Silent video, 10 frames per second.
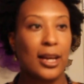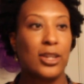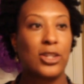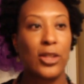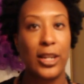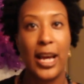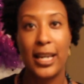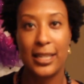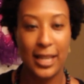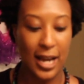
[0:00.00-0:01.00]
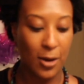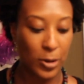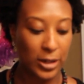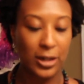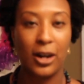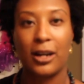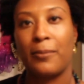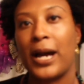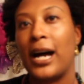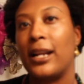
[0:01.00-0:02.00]
So the next thing I want to talk
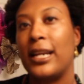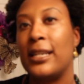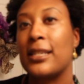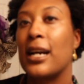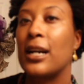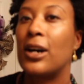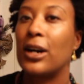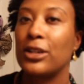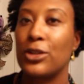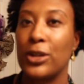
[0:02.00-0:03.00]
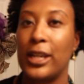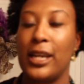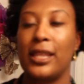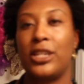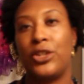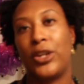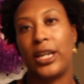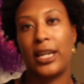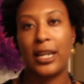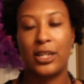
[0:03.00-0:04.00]
about is a contour kit that you can
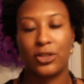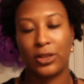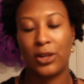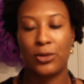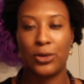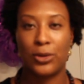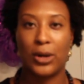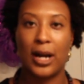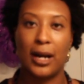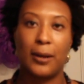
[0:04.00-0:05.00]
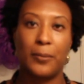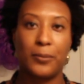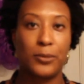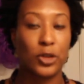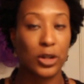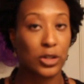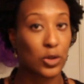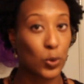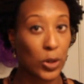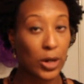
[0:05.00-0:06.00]
get at your local
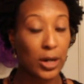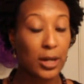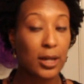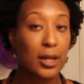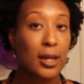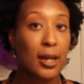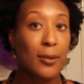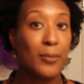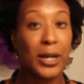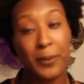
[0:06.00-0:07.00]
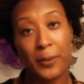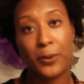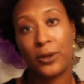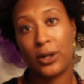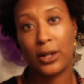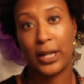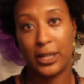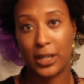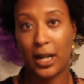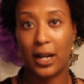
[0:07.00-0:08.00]
drugstore. Many people are
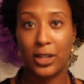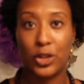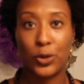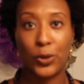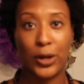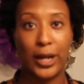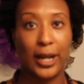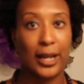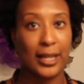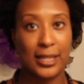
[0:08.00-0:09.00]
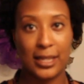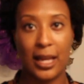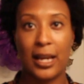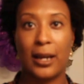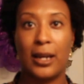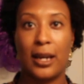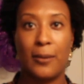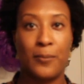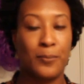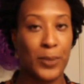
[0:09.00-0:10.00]
into contouring. It's like
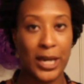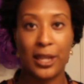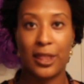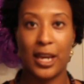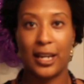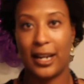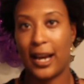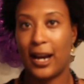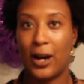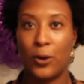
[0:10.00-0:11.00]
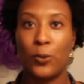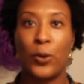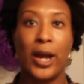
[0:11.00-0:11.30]
a big thing now.